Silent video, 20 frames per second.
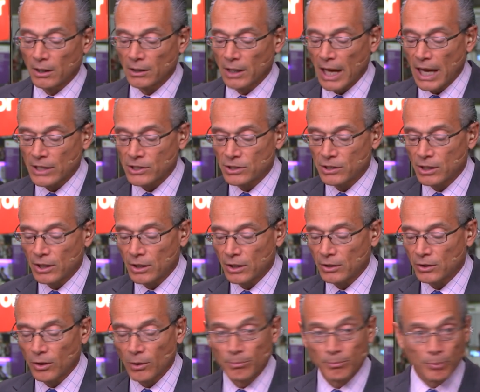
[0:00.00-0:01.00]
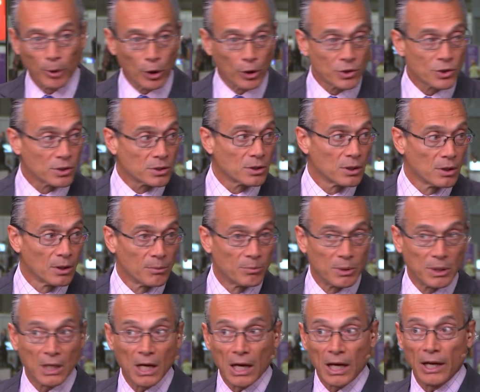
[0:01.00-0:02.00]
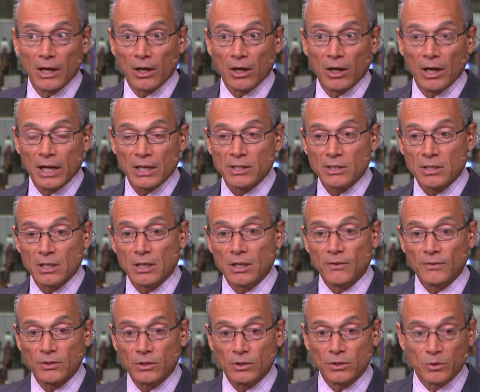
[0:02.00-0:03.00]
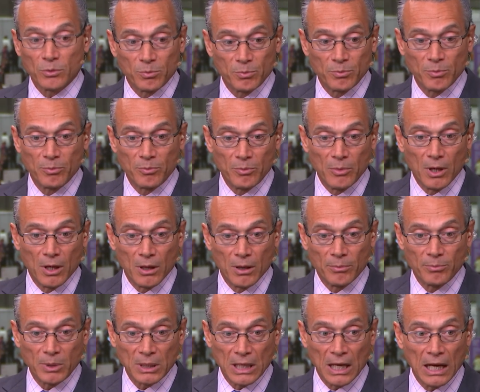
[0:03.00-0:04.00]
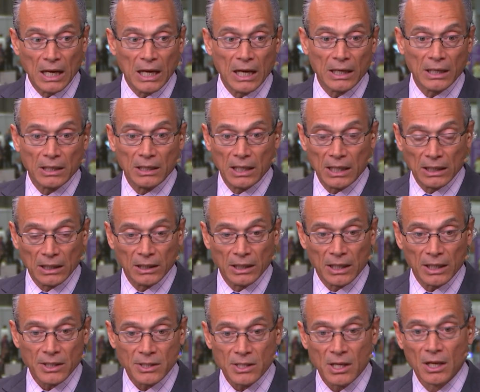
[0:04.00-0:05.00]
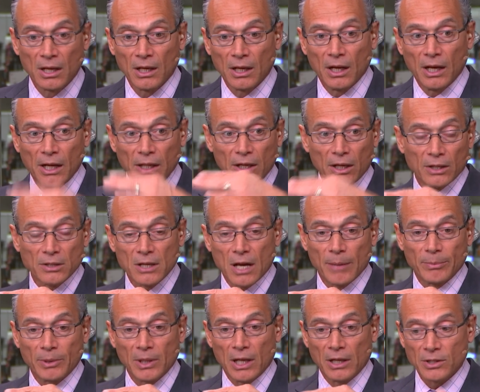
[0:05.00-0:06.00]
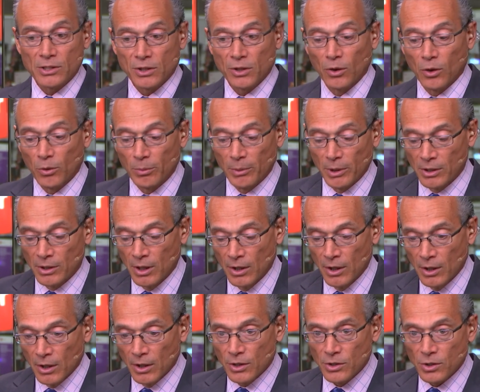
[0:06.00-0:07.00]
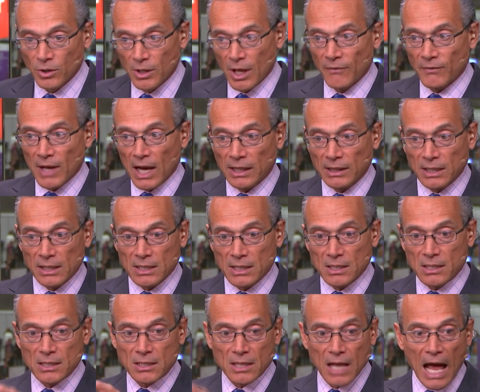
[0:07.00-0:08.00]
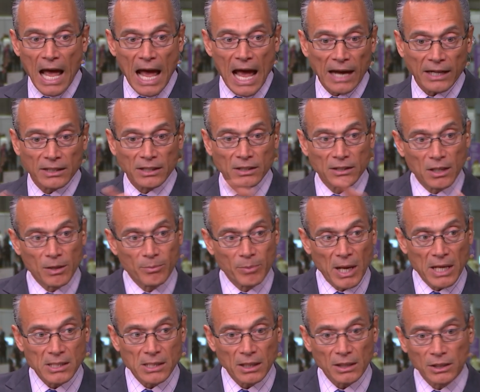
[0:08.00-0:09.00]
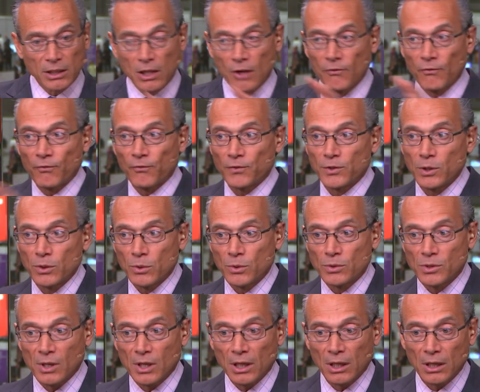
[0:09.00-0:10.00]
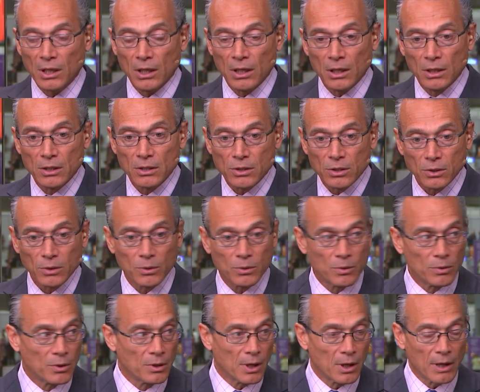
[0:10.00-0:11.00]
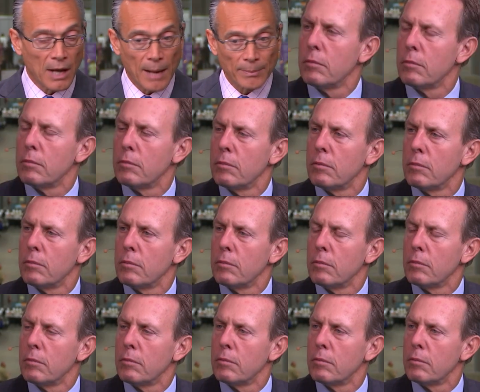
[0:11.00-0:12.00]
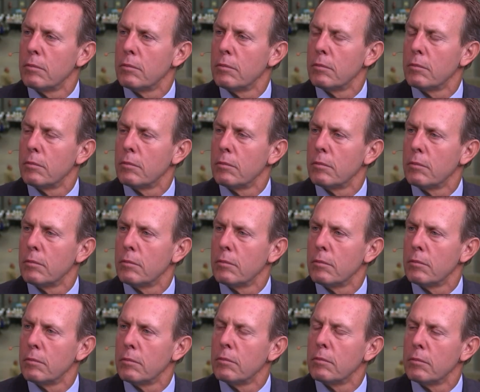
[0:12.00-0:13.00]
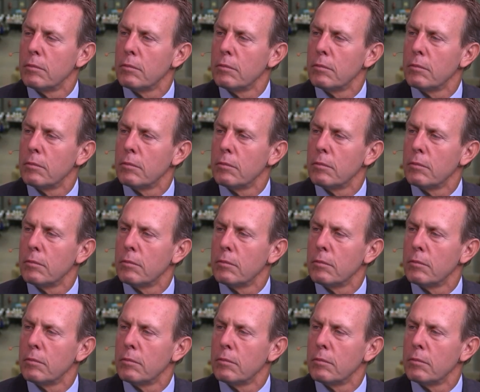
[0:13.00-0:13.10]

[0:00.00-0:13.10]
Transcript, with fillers: uh, last year called Birst, B-I-R-S-T, to do uh, BI and analytics, and then on top of that is Coleman. So they've got this stack that they're basically infusing into their applications. And I will answer your question.